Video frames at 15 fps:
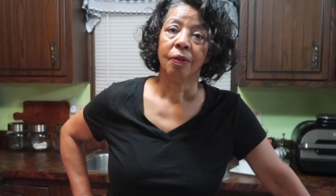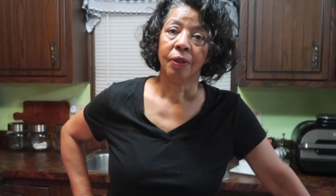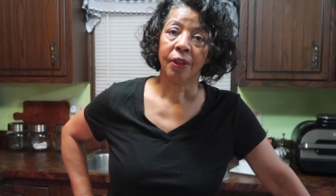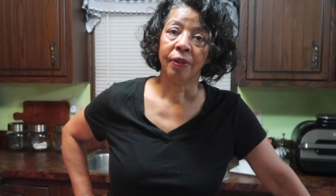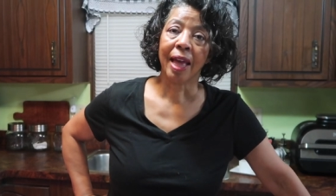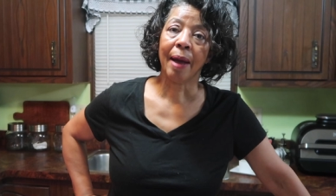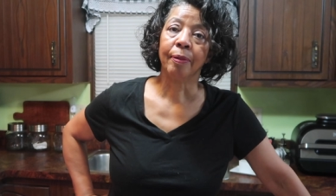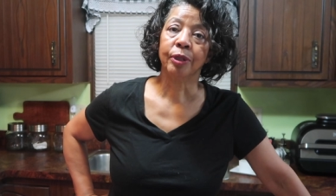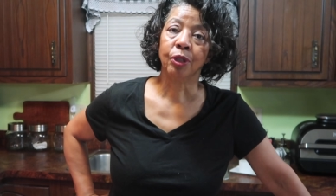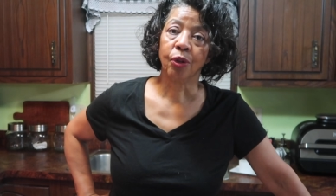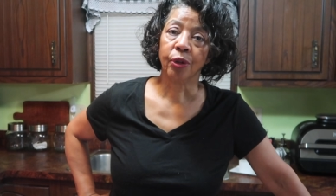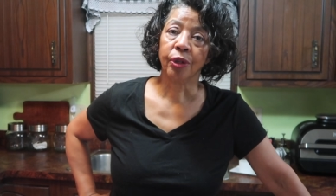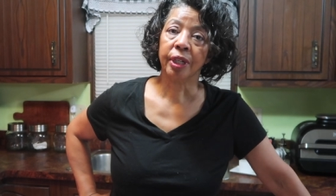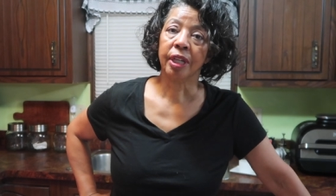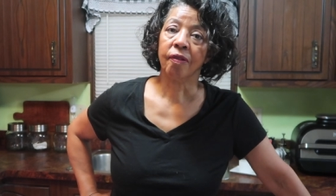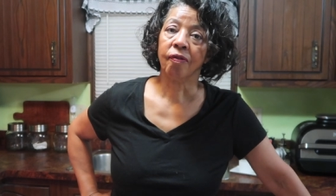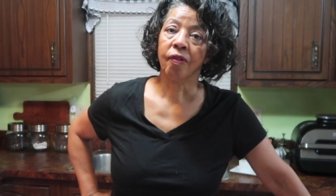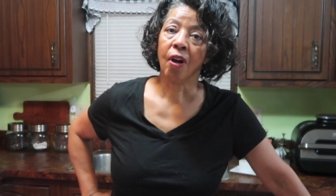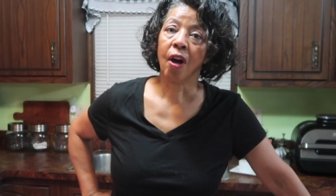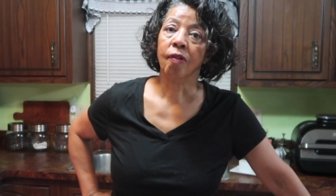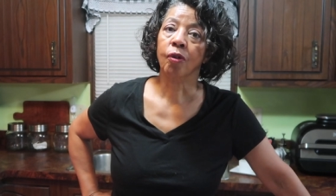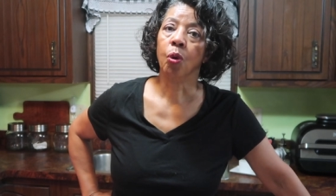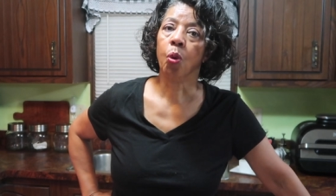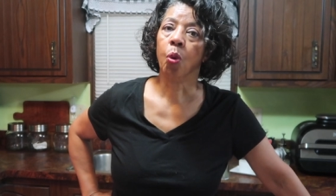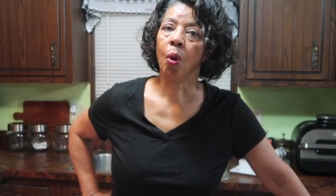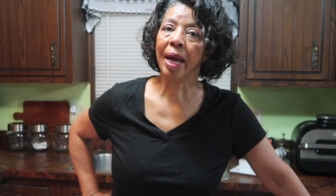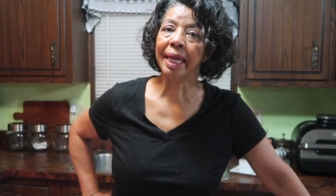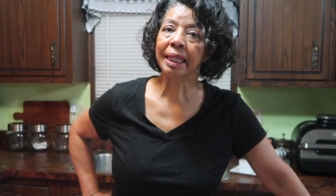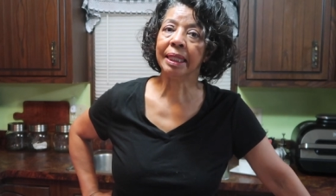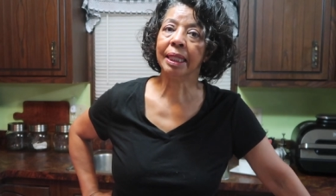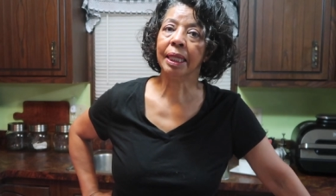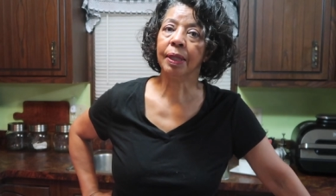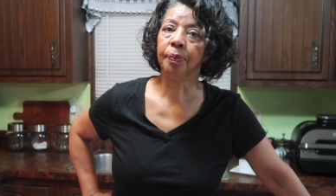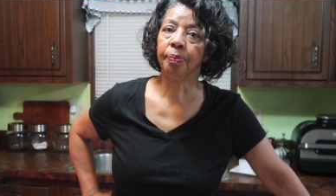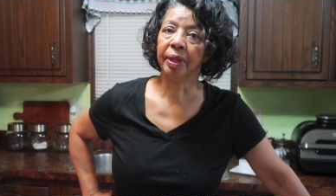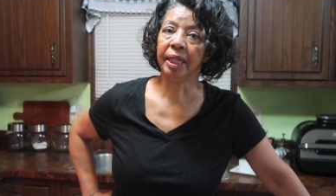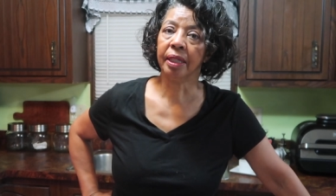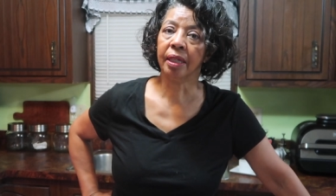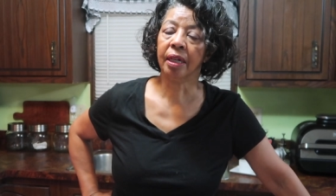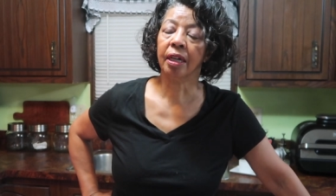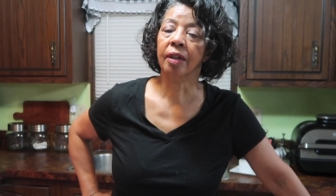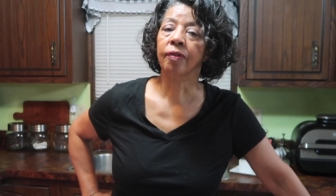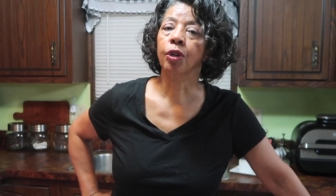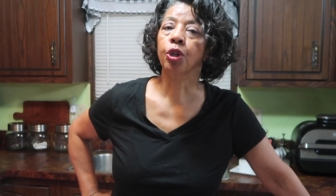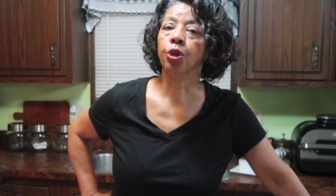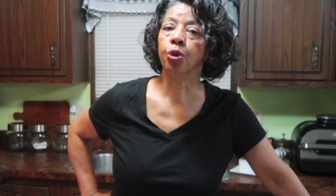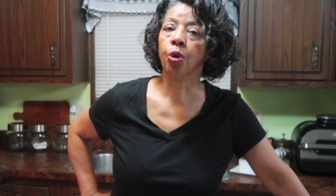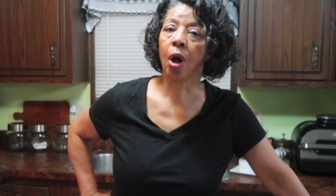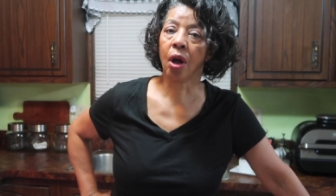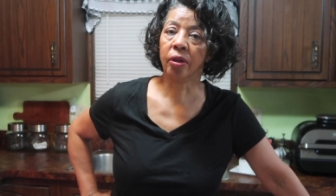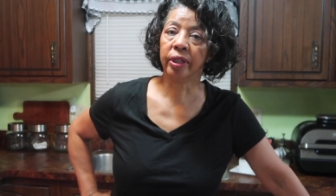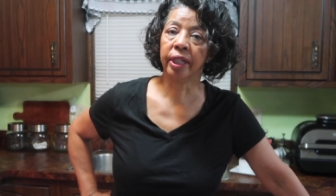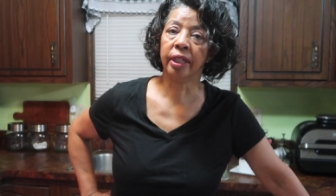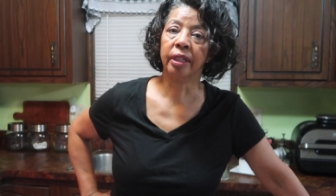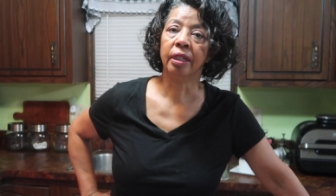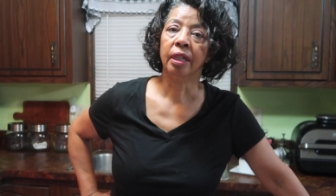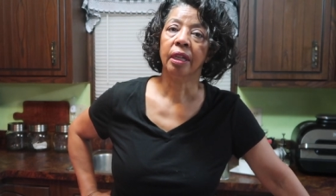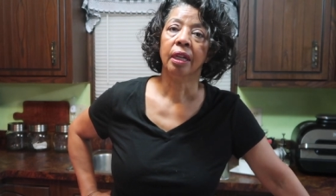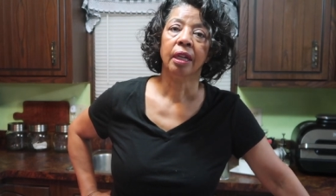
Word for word: that that was going to involve quite a bit of crawling